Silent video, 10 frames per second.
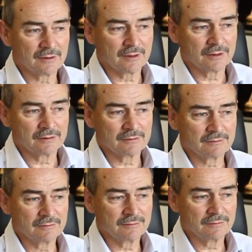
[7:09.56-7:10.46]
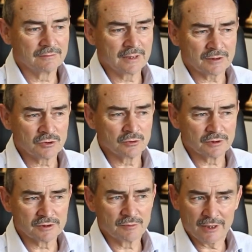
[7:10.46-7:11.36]
And that took
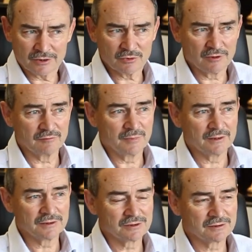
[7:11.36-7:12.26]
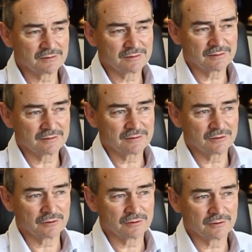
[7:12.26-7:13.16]
us about 12 months
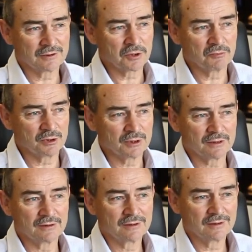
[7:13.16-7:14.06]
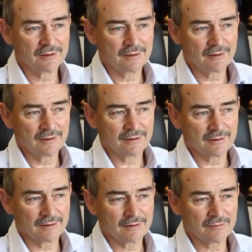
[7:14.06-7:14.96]
to complete,
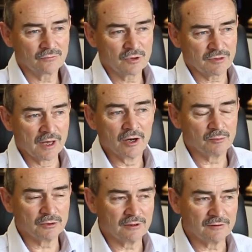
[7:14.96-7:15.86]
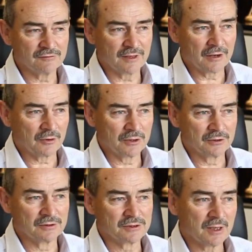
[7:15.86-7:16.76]
with the help of our
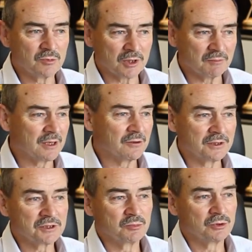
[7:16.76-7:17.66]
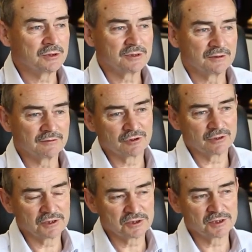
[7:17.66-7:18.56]
own subject matter experts in the
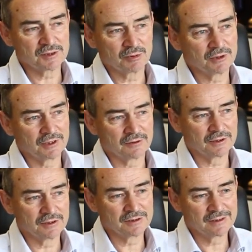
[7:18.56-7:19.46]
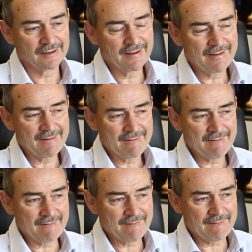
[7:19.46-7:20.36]
various discipline areas,
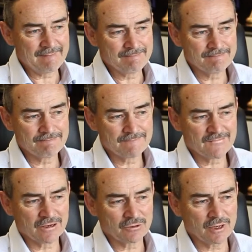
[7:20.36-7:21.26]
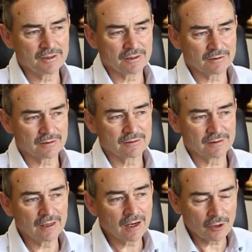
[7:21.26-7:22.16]
to create a
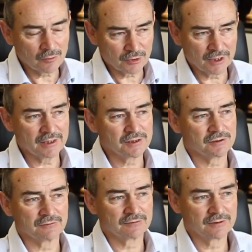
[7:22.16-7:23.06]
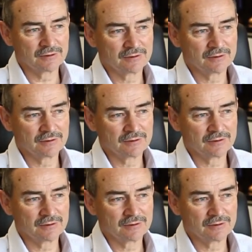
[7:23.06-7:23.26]
comprehensive